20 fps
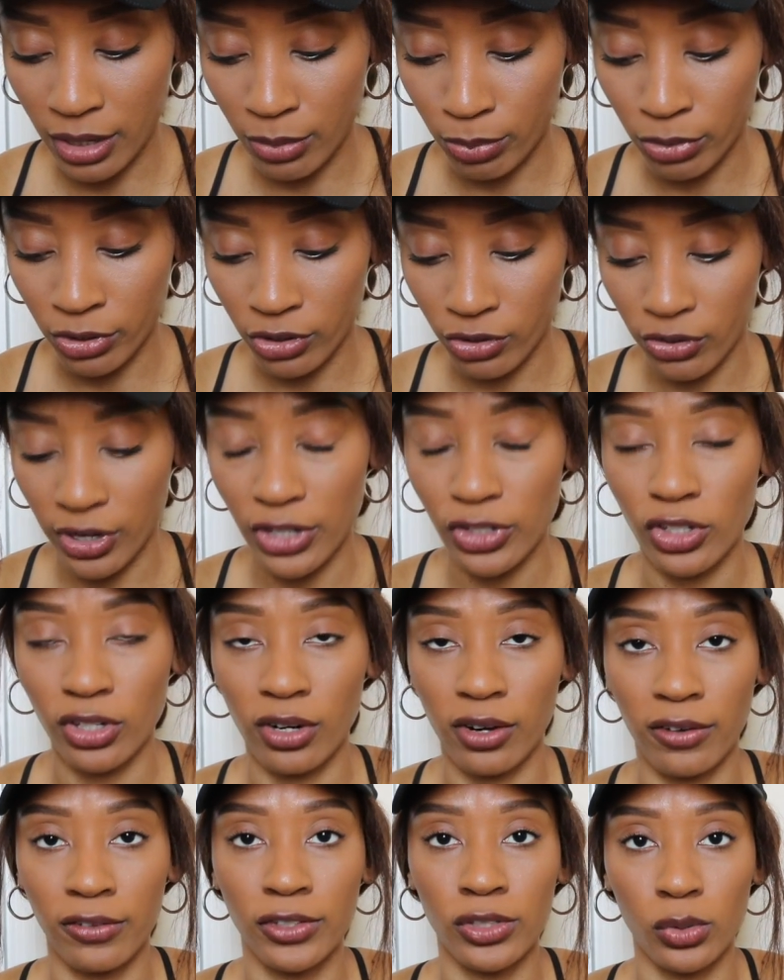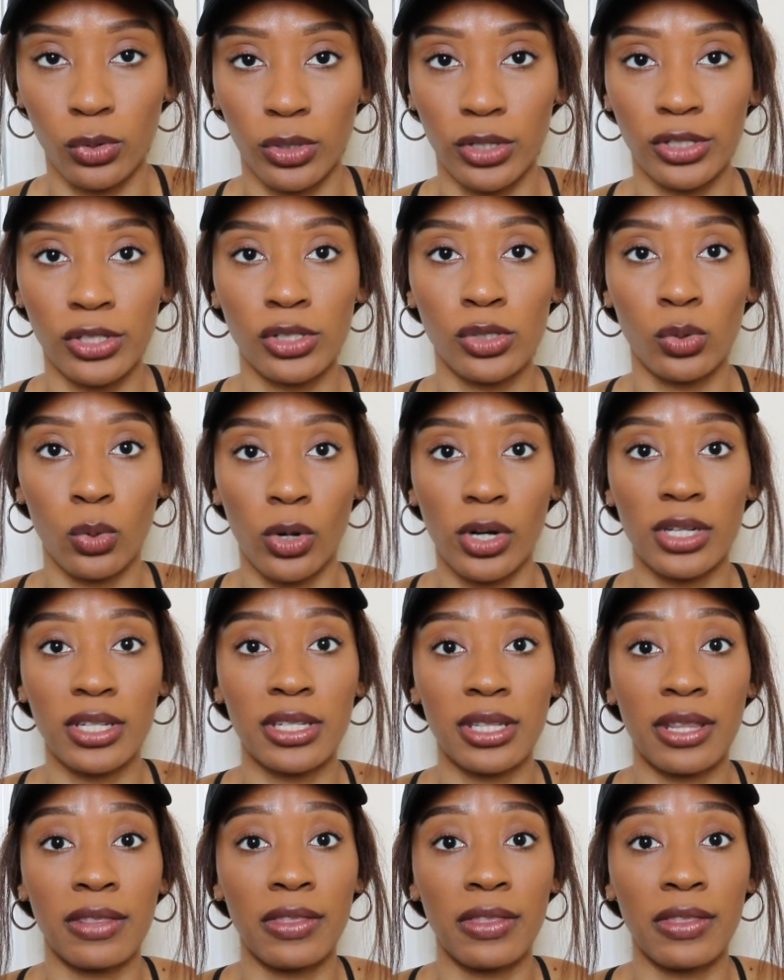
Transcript: a progression of sorts towards the